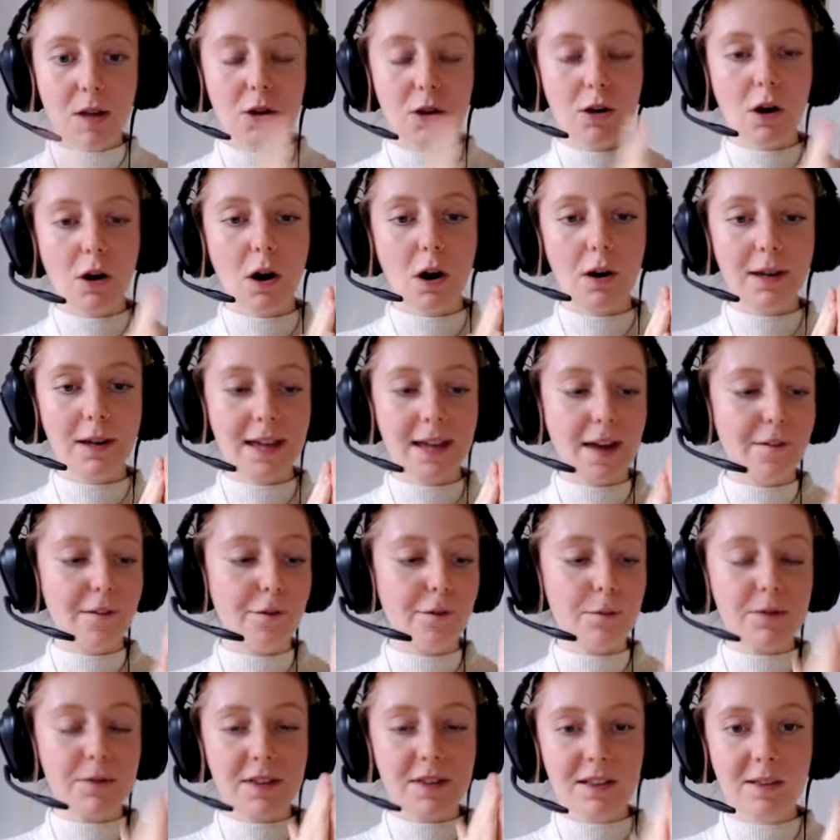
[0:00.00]
You can't get
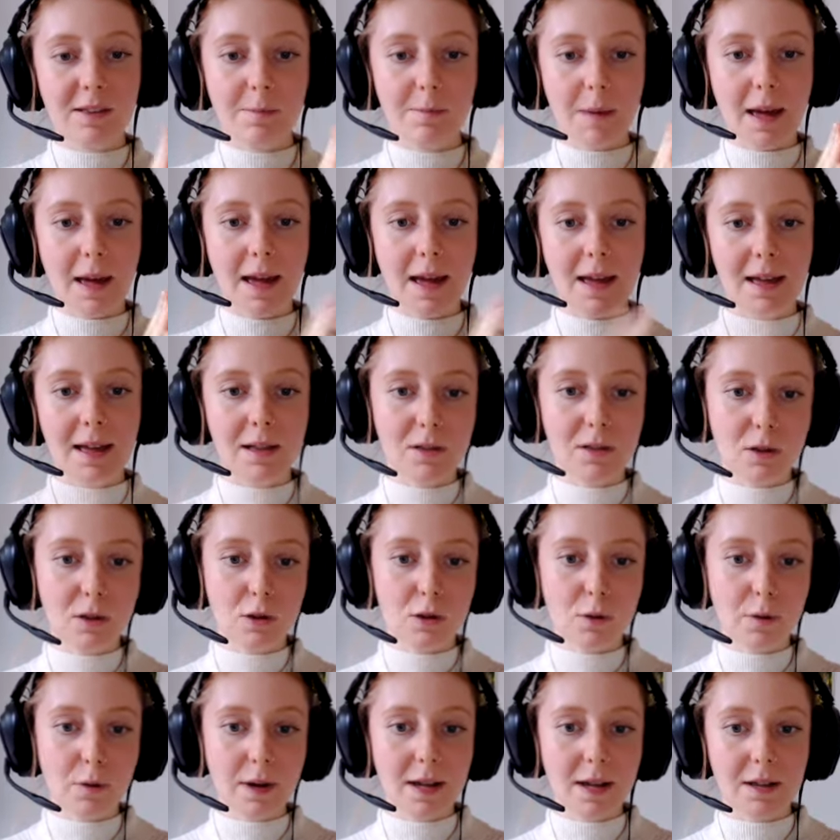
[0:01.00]
from despair into
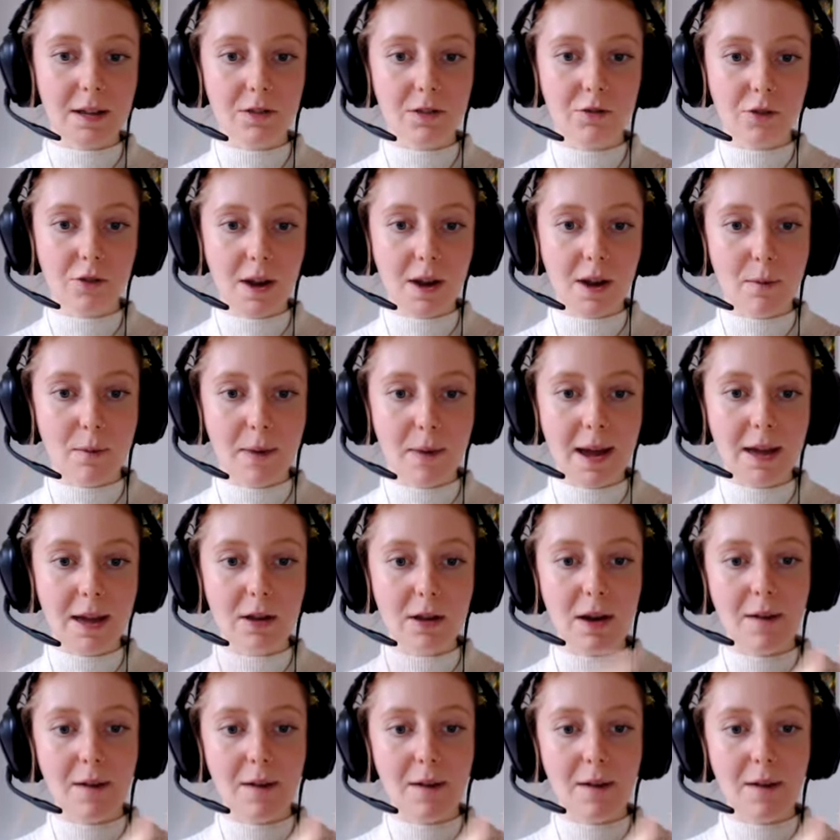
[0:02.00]
joy straight away.